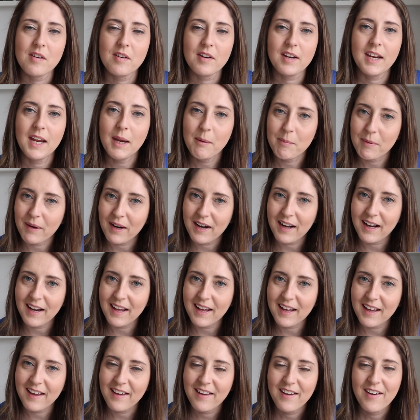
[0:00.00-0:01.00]
keep it
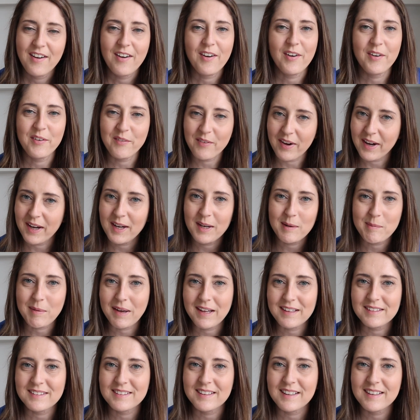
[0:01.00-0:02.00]
clear on a regular
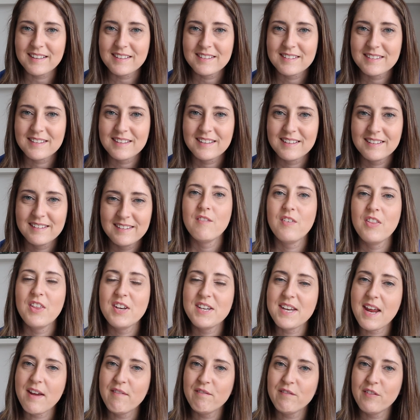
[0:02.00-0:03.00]
basis. For the
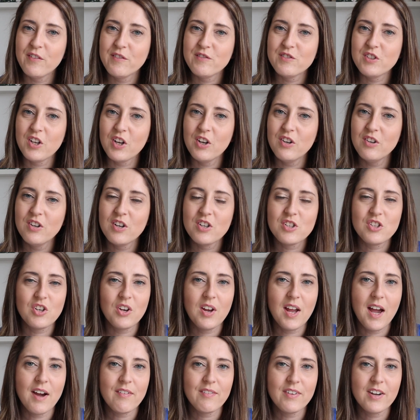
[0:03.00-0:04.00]
10th of June, do
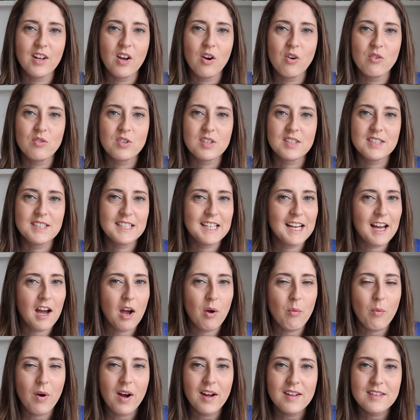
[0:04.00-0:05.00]
you have any old
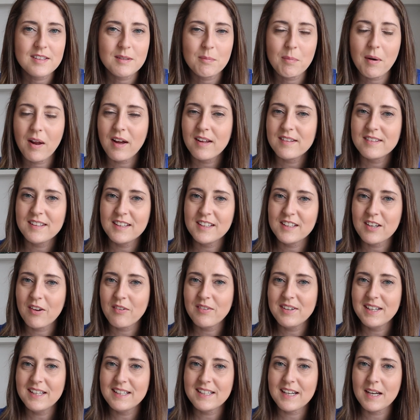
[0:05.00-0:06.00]
DIY supplies that you don't
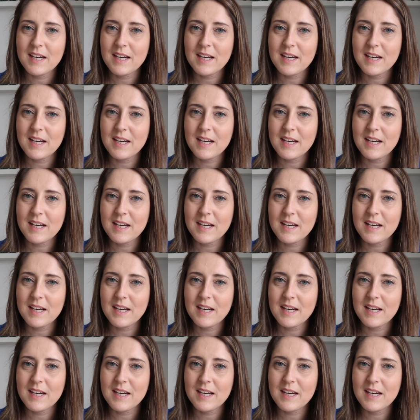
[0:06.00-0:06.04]
need